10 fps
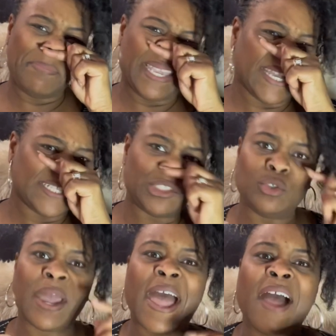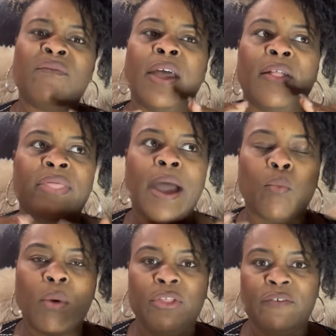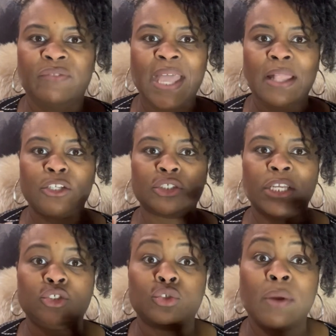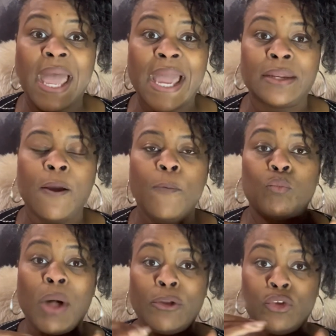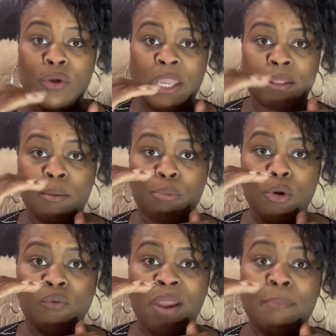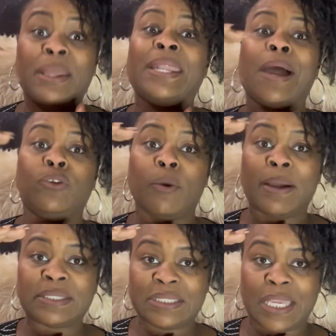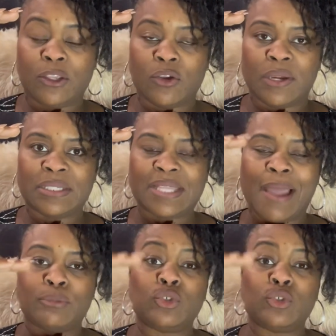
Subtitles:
because you have that wealth of knowledge that you had while you're in the program and now you're about to take your exam.